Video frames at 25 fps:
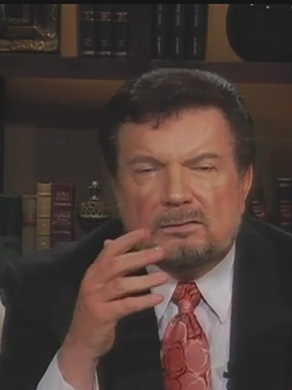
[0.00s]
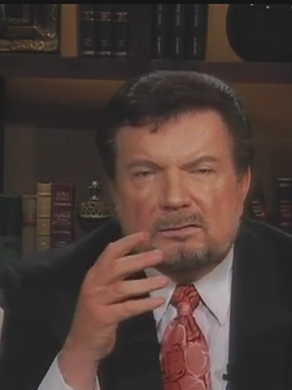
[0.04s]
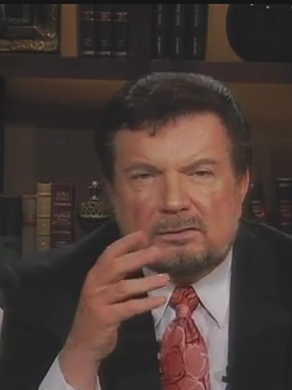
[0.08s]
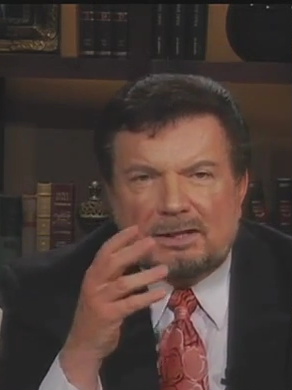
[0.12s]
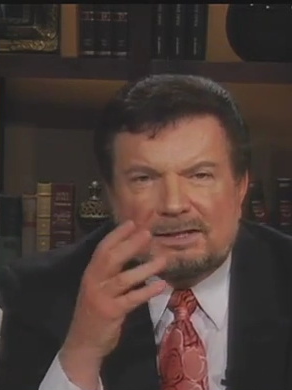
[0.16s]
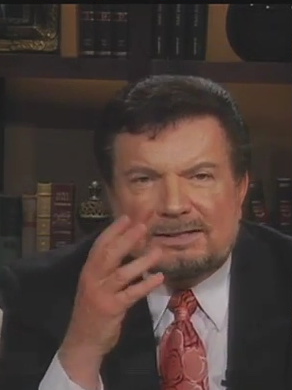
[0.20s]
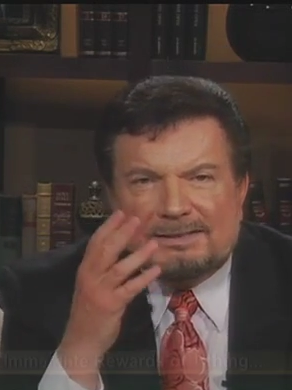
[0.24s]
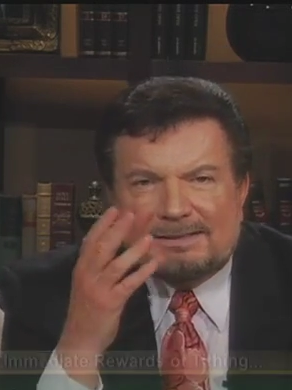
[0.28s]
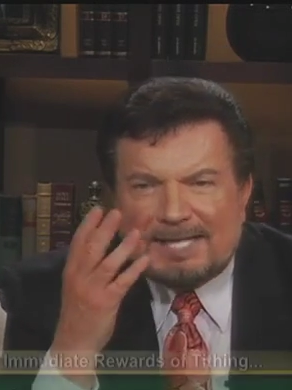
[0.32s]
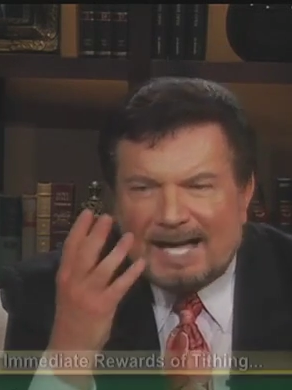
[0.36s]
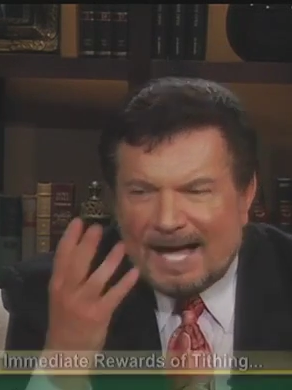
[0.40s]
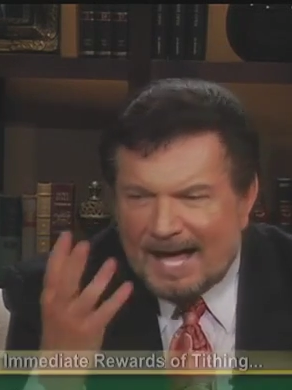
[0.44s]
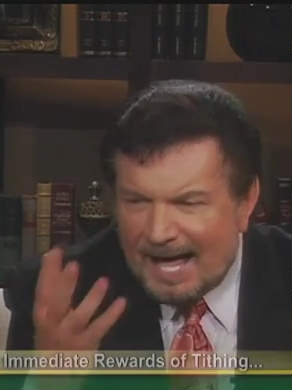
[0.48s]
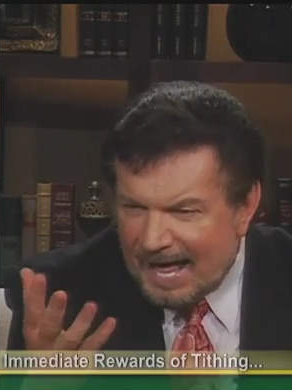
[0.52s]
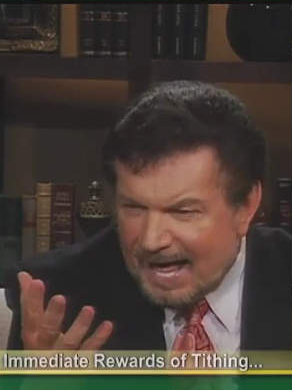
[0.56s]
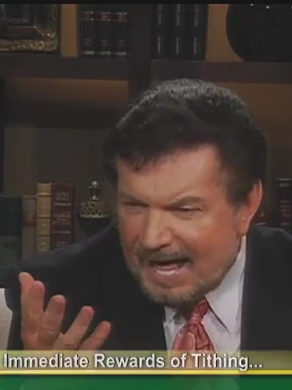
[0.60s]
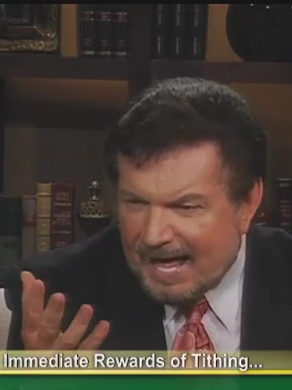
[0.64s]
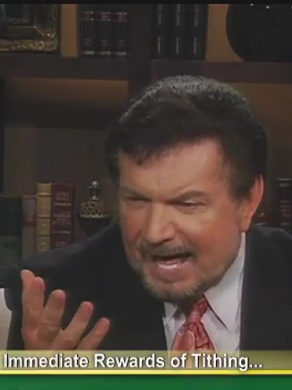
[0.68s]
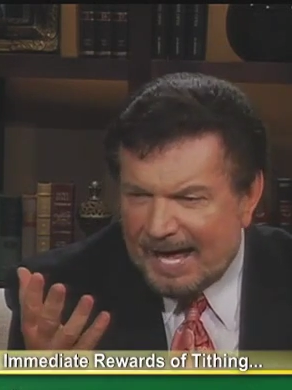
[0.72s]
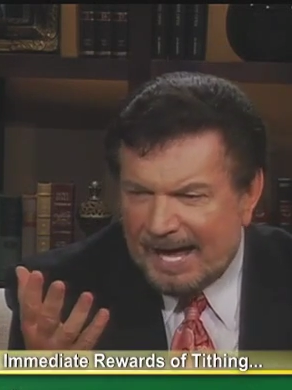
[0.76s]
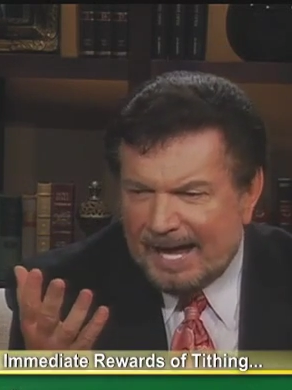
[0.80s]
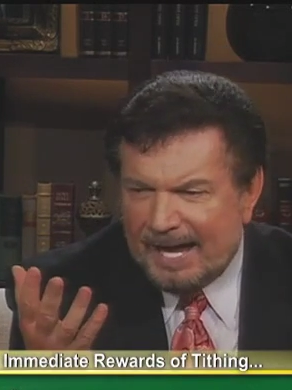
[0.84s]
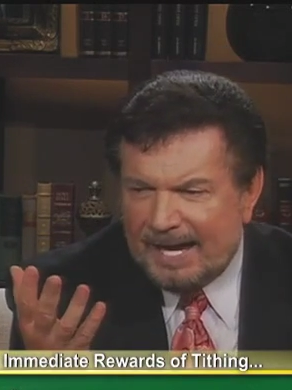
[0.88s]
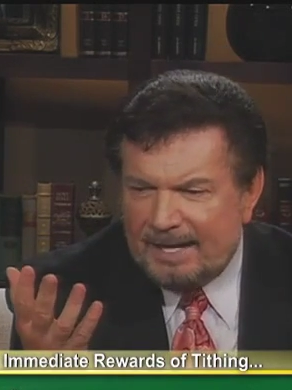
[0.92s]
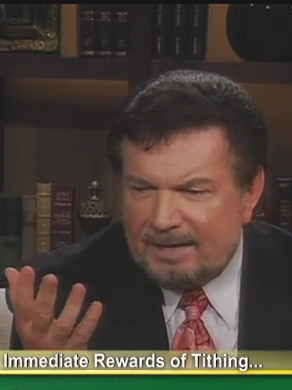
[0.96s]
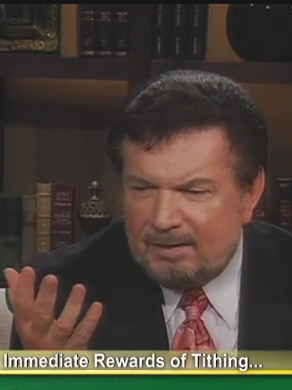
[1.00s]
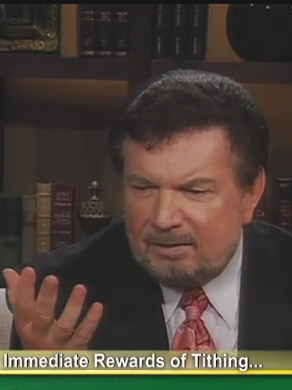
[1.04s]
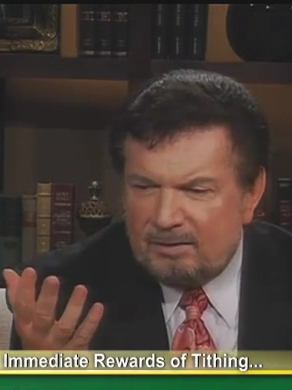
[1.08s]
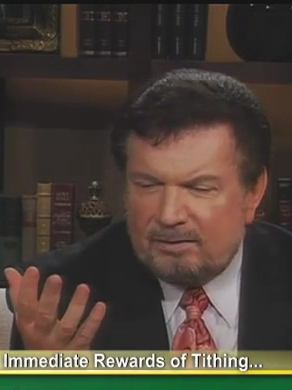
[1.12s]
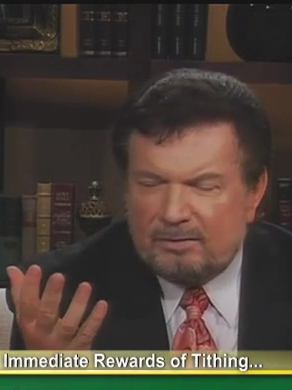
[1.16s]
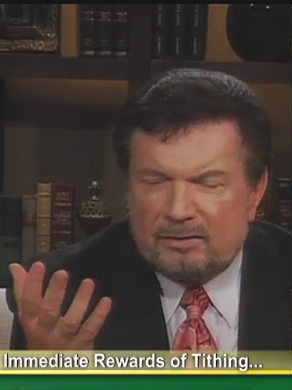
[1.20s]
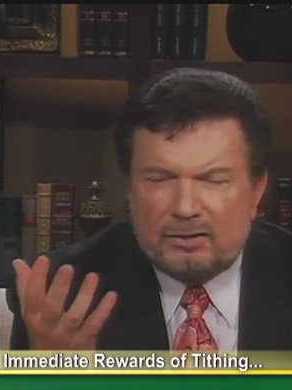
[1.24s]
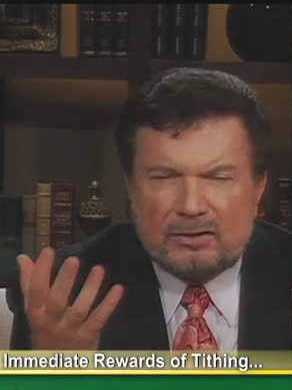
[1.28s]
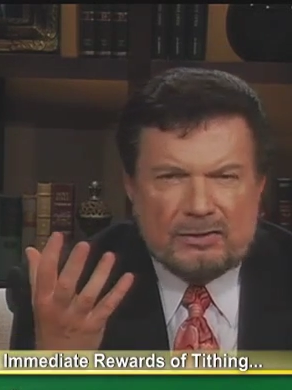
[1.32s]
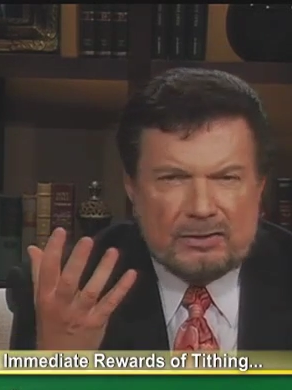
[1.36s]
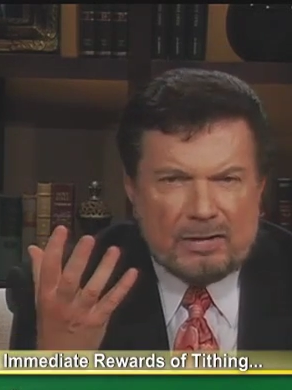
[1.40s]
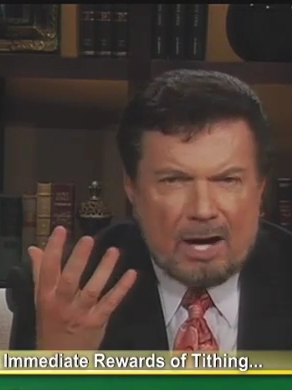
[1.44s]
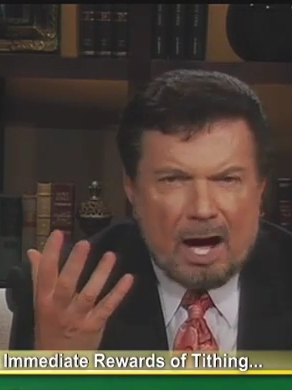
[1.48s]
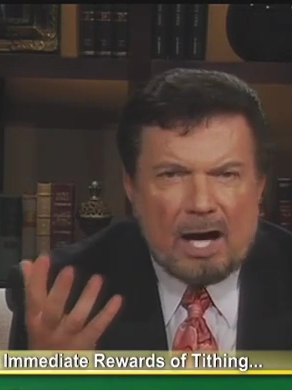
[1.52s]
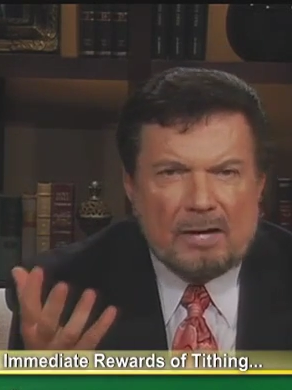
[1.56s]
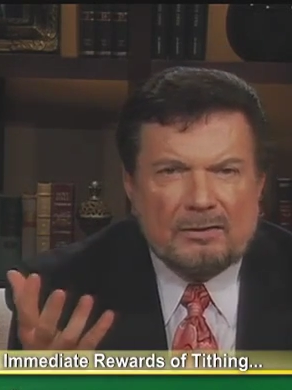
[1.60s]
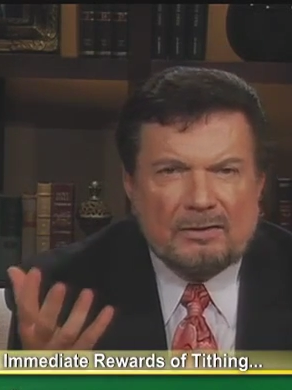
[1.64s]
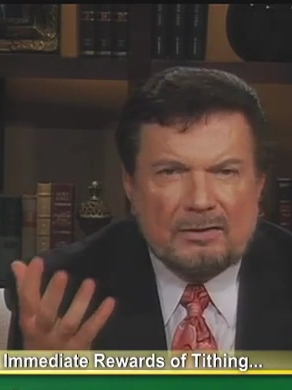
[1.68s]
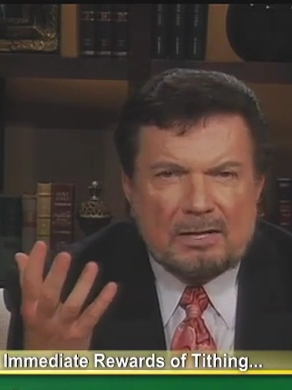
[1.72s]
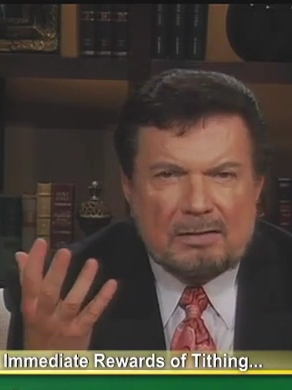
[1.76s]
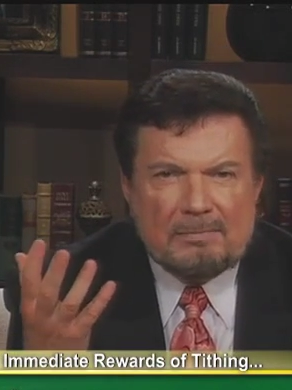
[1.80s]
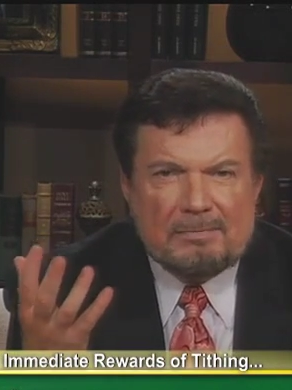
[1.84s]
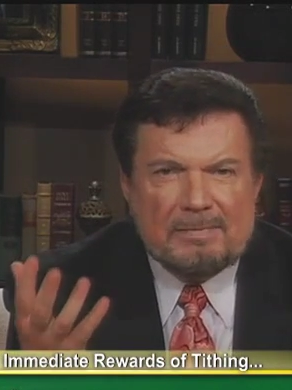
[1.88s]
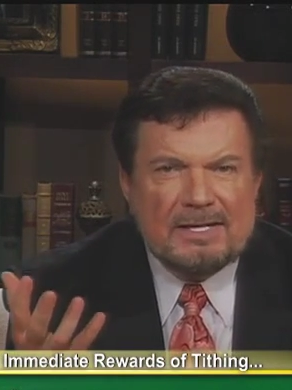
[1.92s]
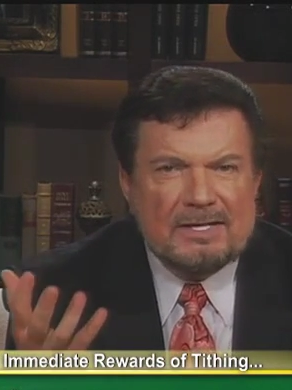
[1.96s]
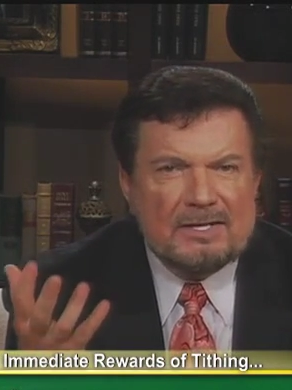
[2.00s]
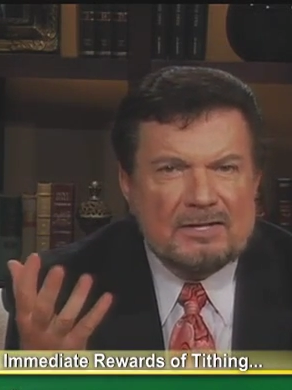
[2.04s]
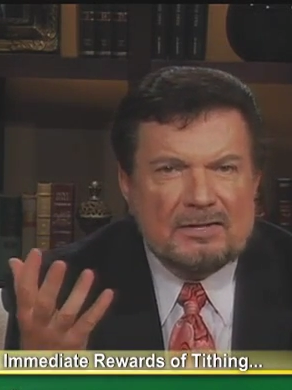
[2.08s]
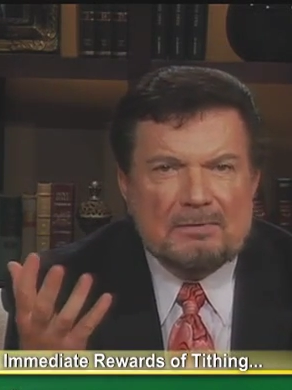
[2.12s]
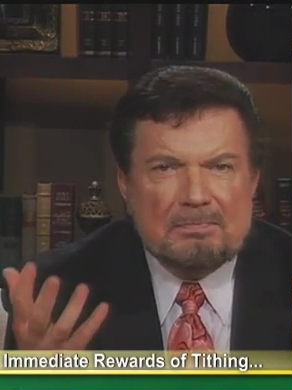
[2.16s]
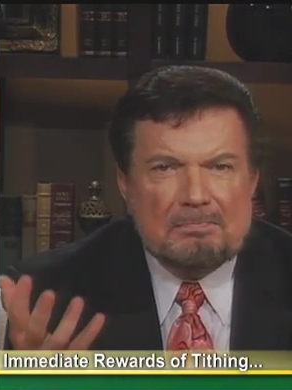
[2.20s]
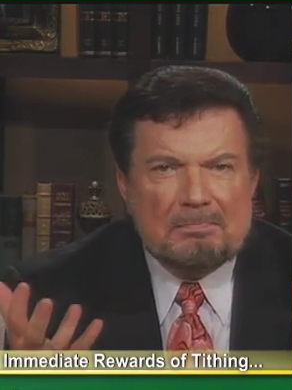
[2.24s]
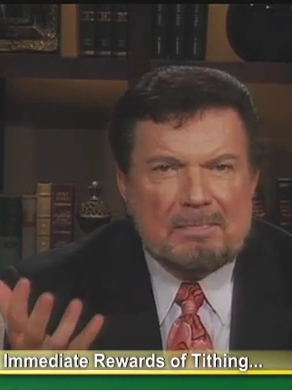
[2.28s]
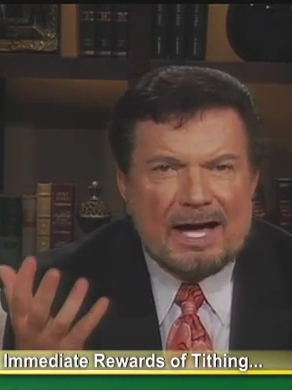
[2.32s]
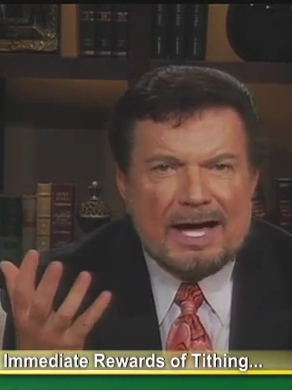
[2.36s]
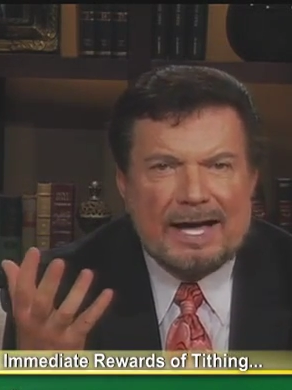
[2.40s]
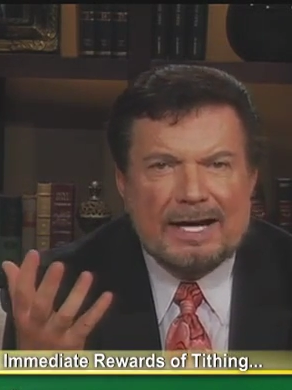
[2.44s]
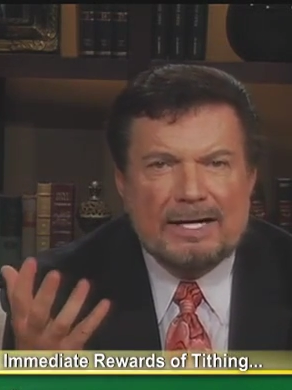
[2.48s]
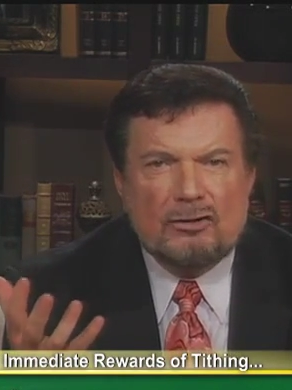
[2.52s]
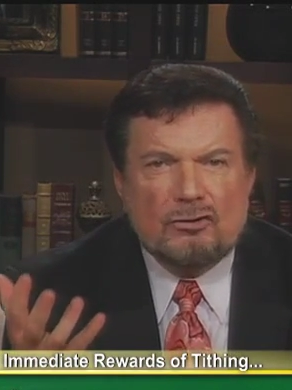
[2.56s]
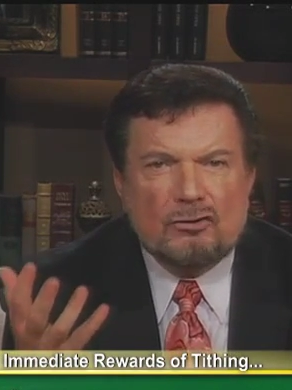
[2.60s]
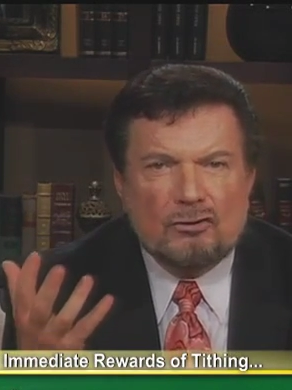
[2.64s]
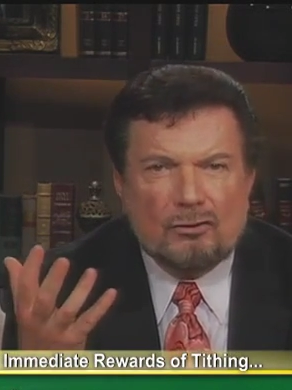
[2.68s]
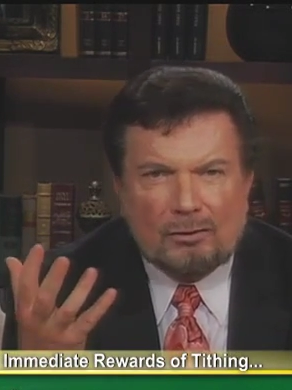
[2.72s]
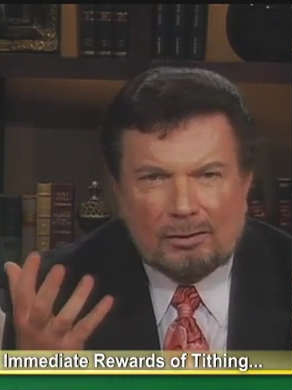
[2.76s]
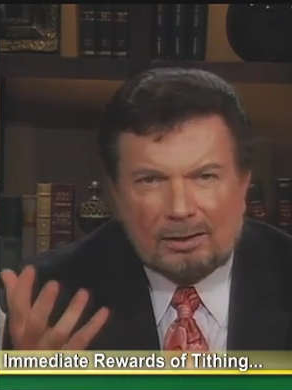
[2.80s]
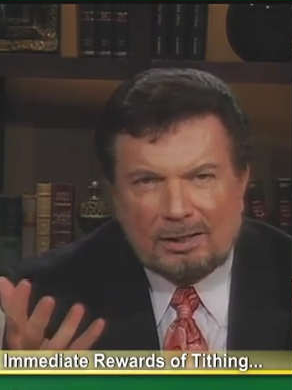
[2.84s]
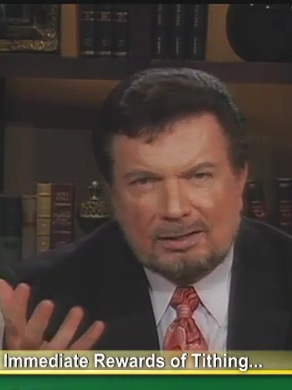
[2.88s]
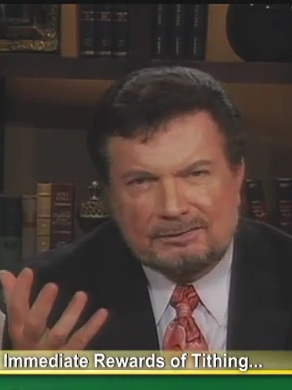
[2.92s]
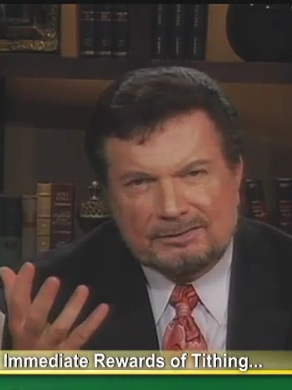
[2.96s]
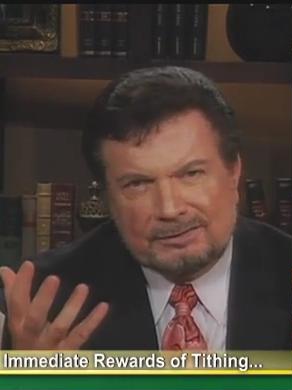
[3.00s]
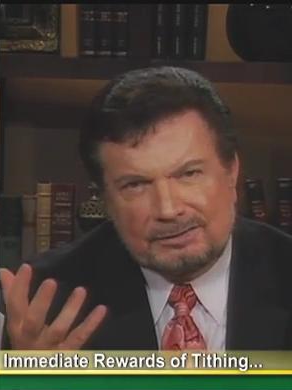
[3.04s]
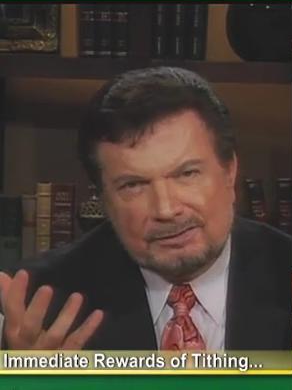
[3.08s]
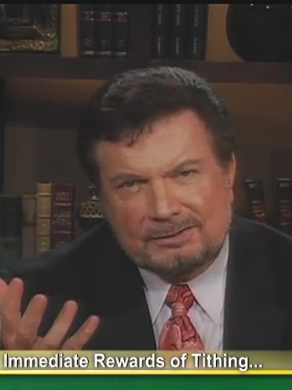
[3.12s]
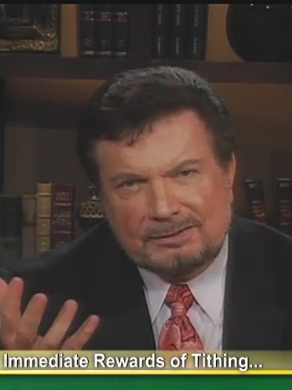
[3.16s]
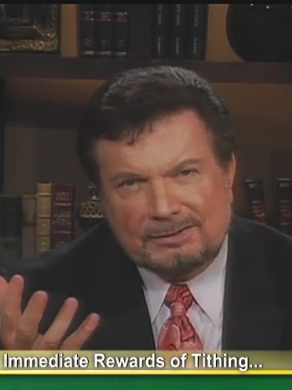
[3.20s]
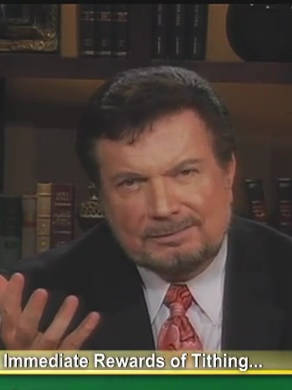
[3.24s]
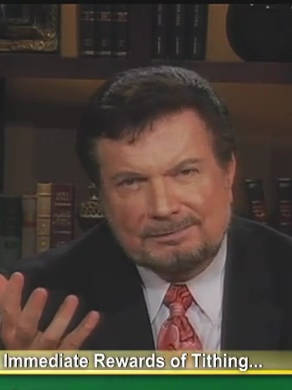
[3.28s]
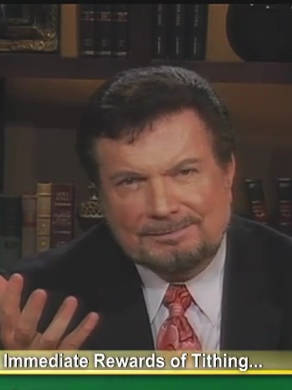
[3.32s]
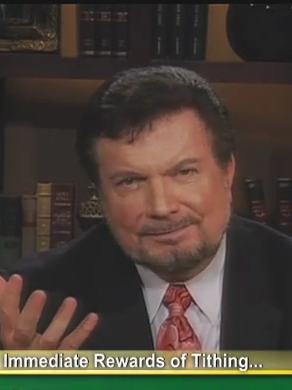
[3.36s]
The tithe documents my trust.